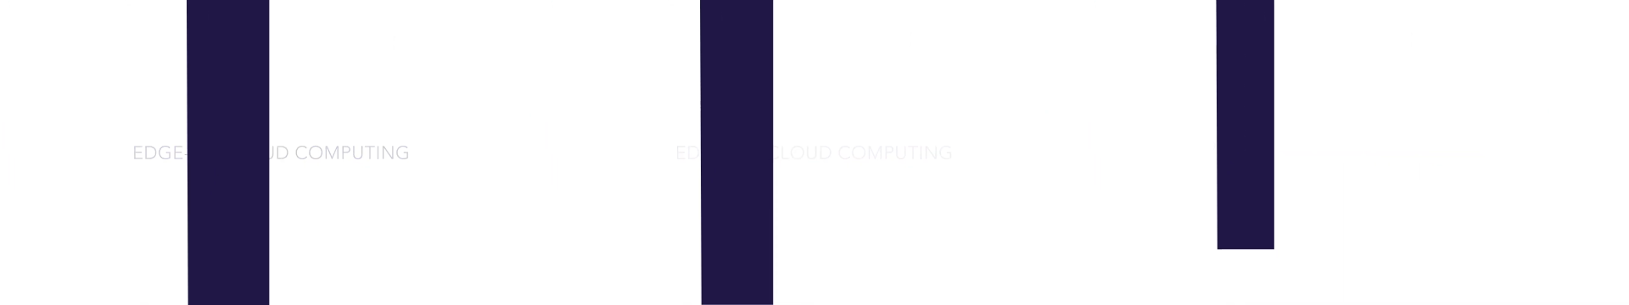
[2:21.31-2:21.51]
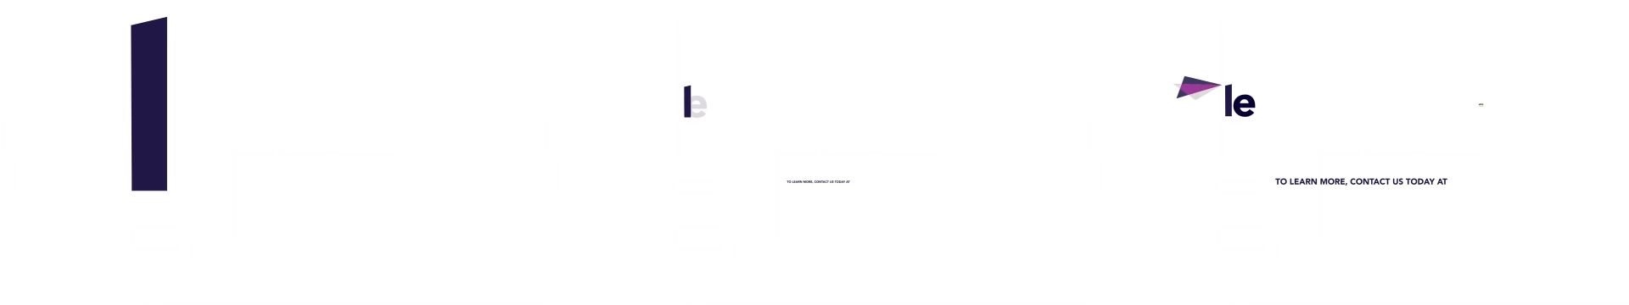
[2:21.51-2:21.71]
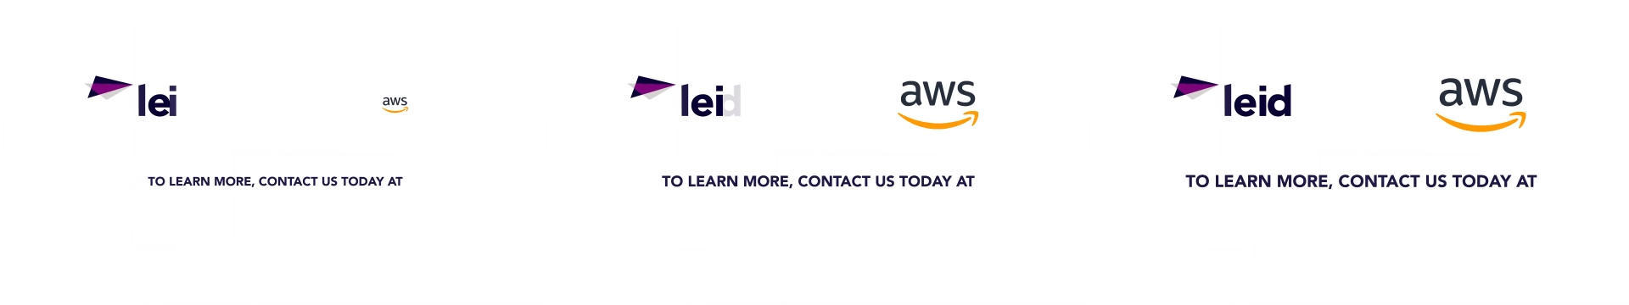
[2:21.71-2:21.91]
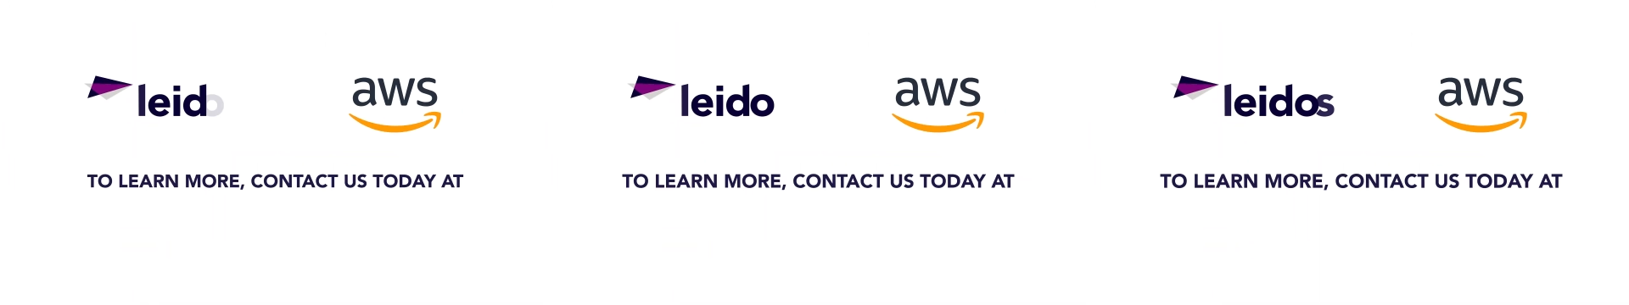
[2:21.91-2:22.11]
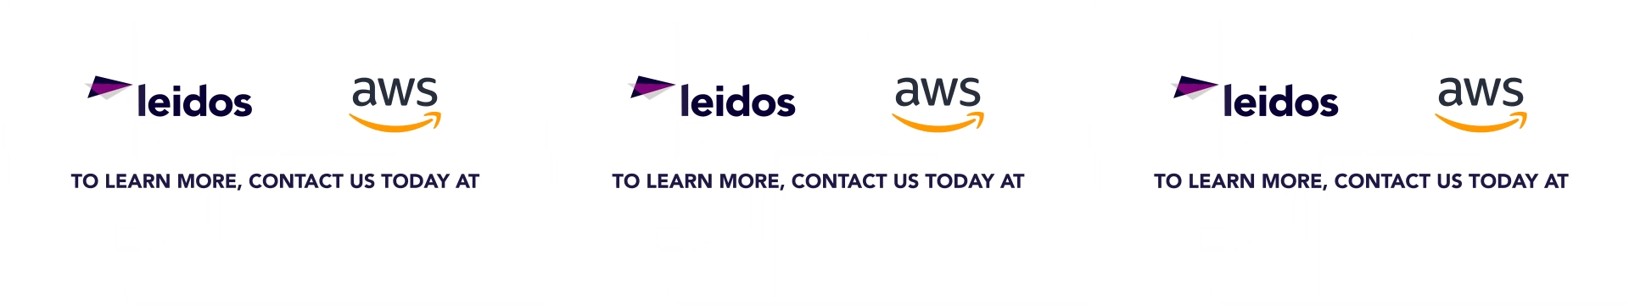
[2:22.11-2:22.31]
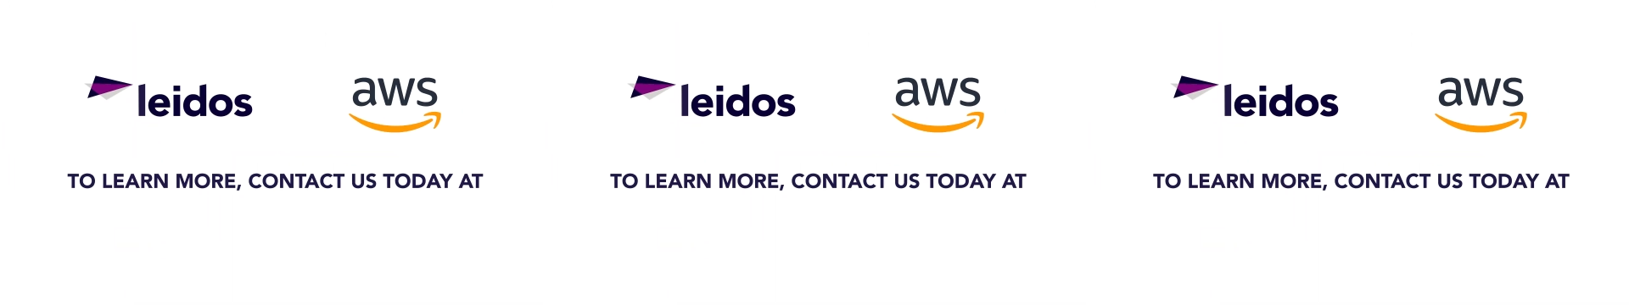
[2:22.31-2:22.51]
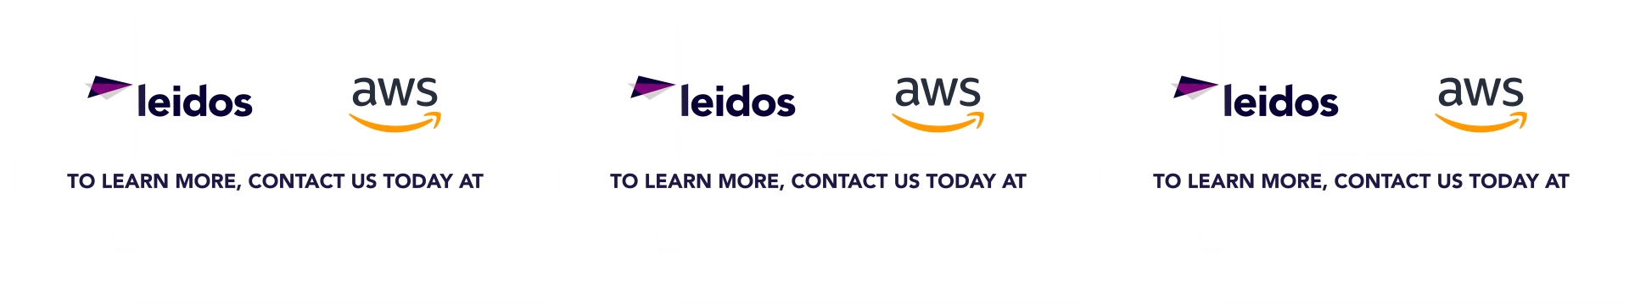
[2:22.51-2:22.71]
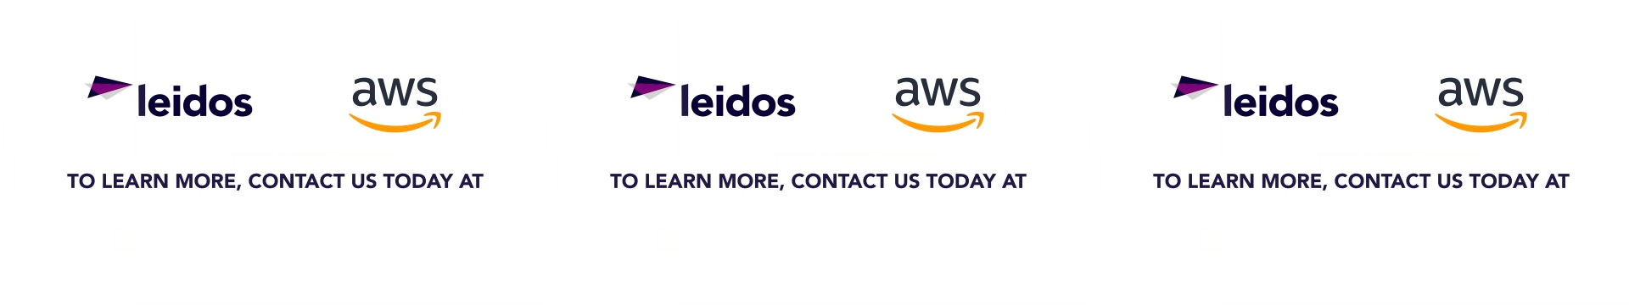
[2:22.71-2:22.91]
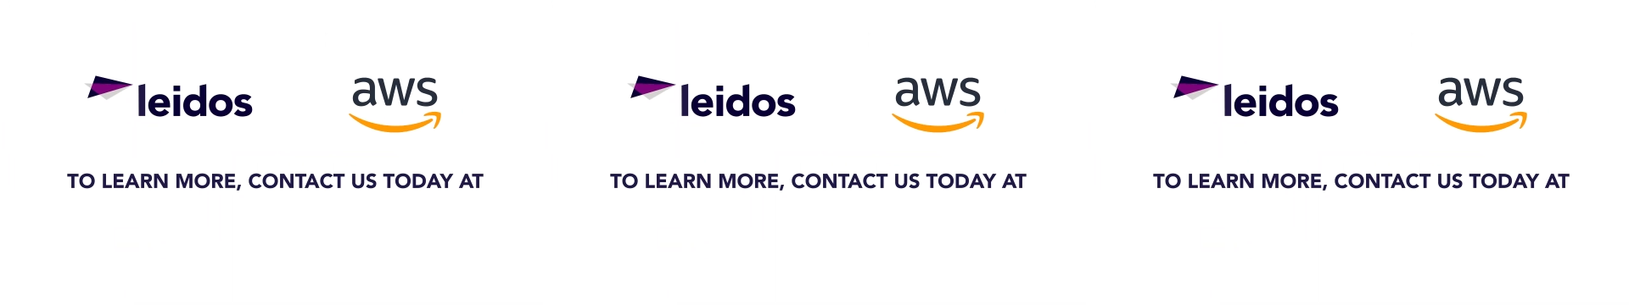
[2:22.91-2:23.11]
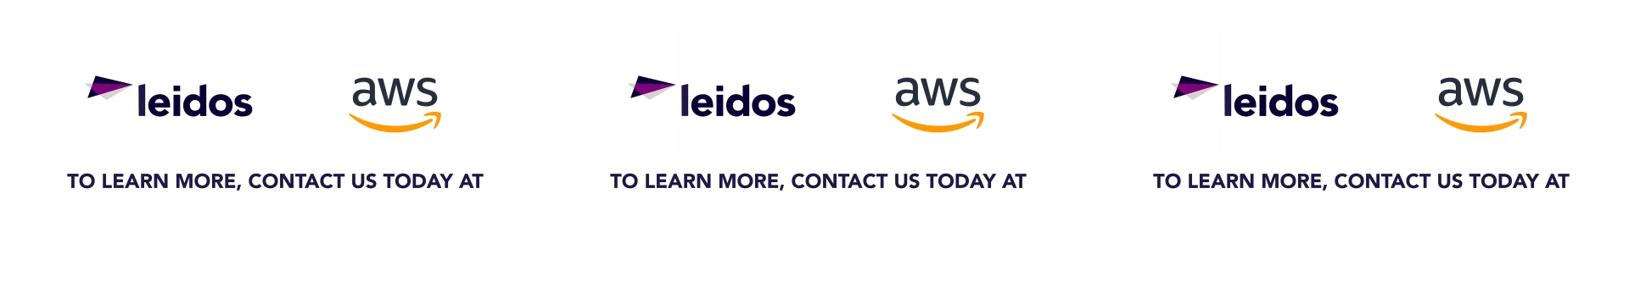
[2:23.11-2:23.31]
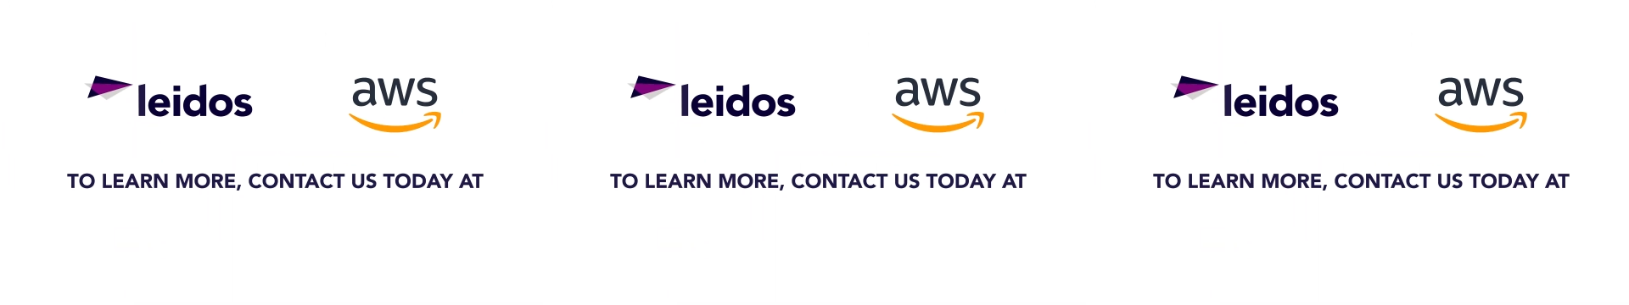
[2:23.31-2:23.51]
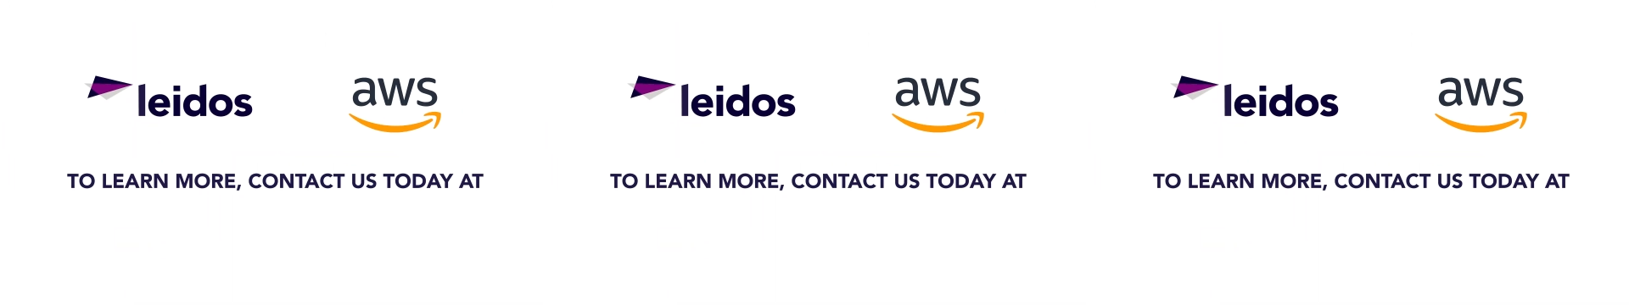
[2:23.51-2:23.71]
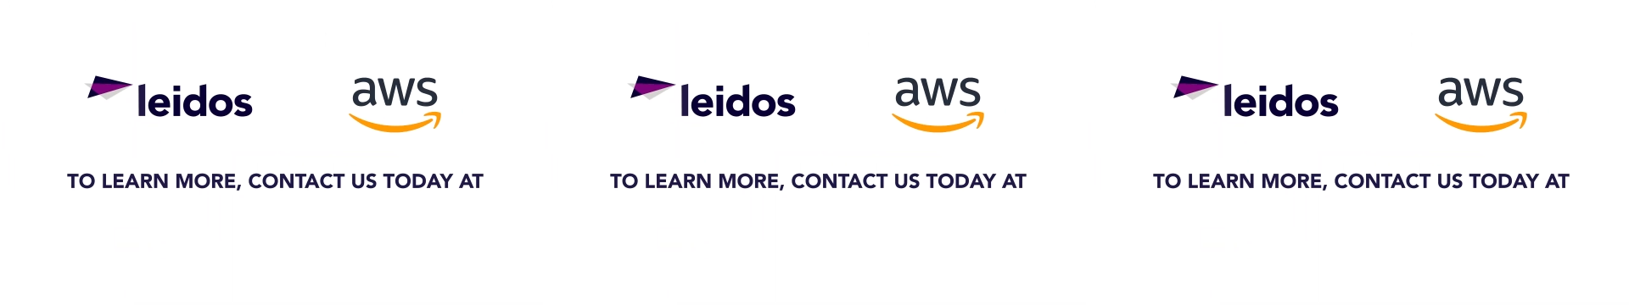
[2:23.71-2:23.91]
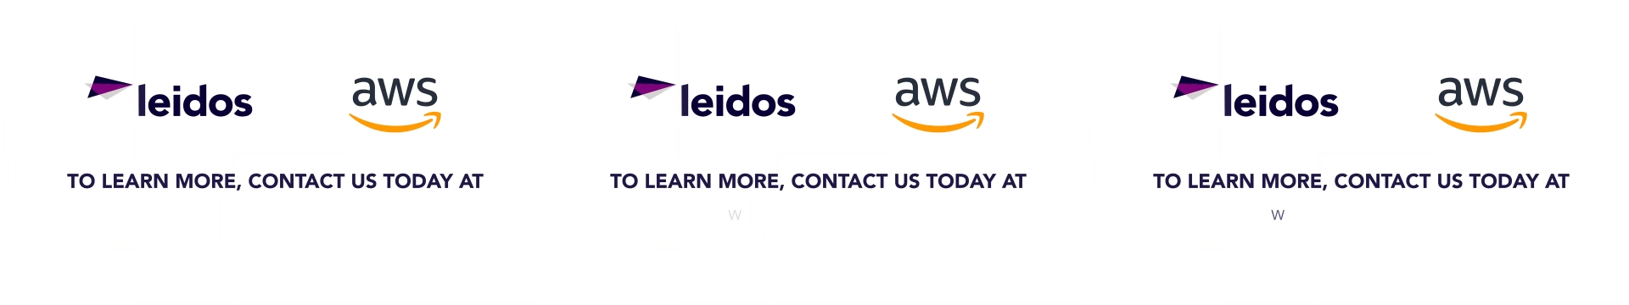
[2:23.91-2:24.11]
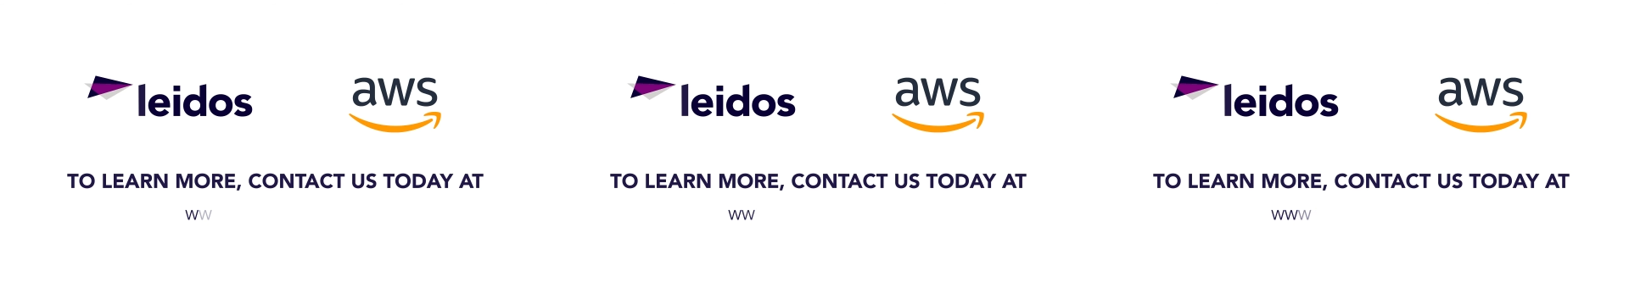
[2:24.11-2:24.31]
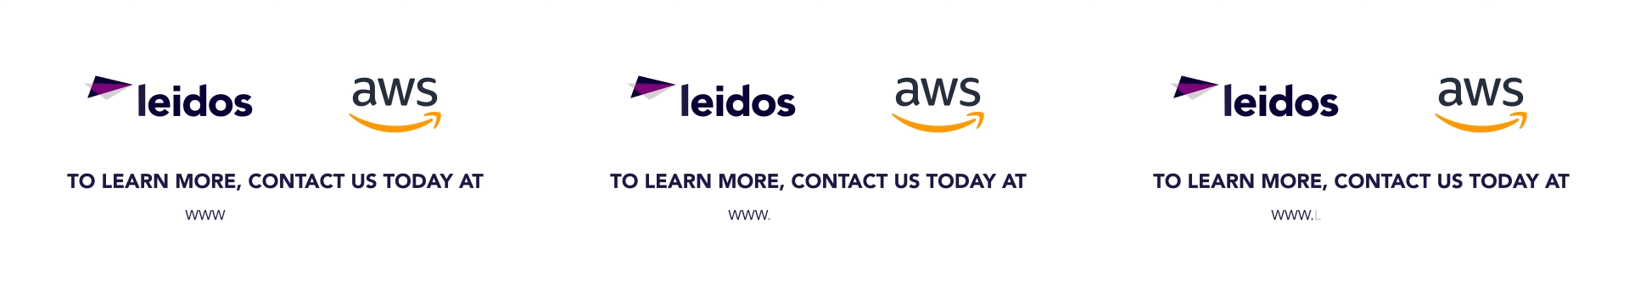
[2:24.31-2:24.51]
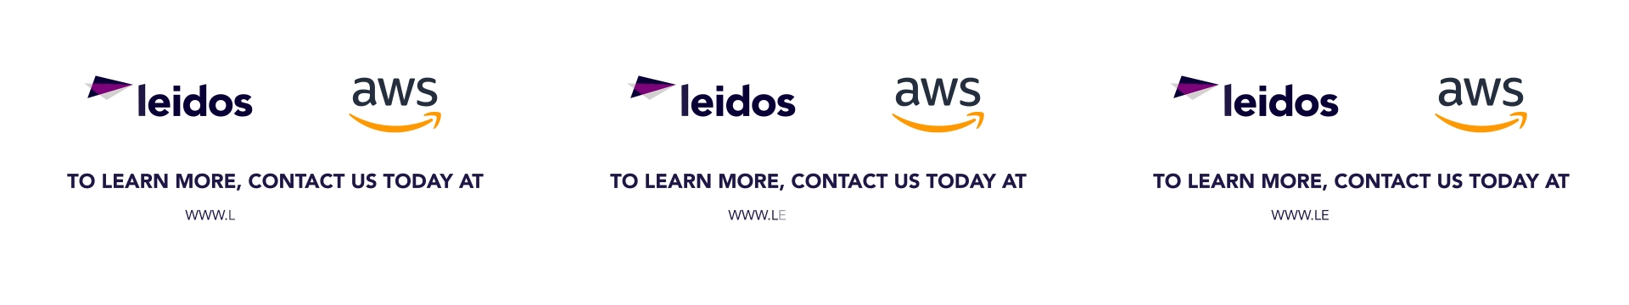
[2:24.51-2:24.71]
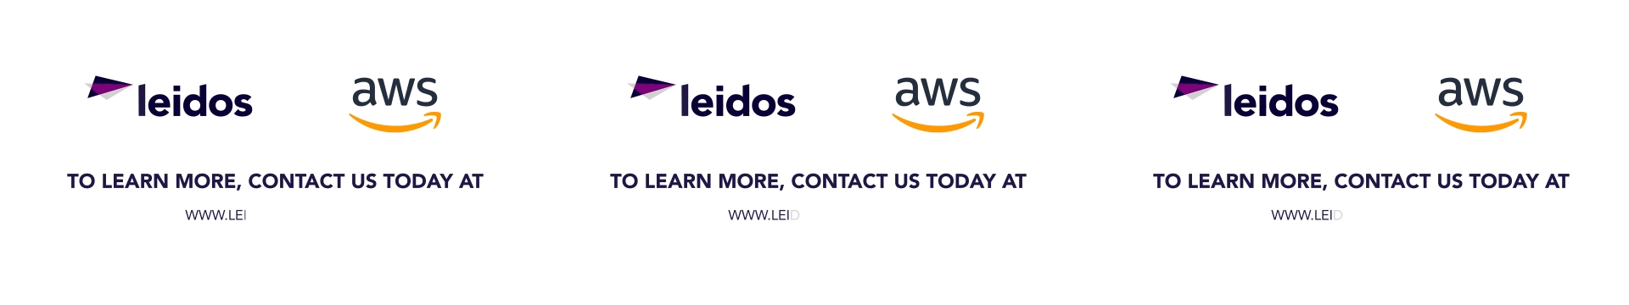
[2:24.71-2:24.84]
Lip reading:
[unreadable: no face in view]